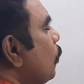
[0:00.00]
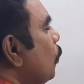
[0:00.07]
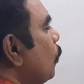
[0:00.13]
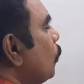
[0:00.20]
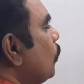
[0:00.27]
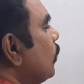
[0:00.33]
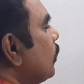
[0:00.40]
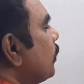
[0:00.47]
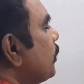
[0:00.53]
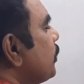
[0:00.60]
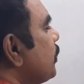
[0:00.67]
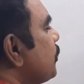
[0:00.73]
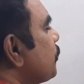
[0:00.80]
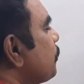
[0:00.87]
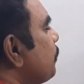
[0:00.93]
hole
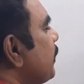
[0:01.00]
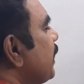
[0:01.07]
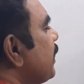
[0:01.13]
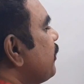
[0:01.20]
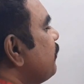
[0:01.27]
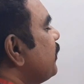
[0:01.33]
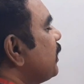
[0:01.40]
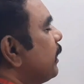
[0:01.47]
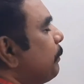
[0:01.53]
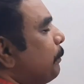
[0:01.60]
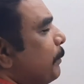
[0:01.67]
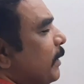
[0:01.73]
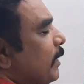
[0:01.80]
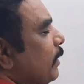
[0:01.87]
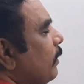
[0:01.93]
is made with a
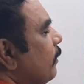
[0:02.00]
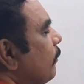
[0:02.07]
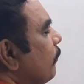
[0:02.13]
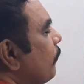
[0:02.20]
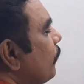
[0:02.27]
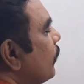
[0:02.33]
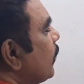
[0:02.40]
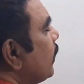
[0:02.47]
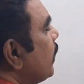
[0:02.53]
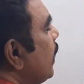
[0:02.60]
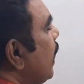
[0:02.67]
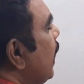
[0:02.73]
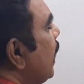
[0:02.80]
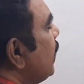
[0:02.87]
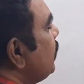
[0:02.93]
pin
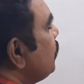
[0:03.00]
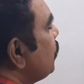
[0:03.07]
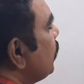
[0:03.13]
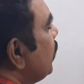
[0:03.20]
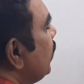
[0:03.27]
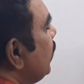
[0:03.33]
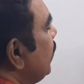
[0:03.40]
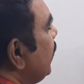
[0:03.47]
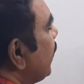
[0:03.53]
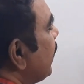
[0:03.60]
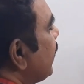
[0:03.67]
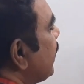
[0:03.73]
and a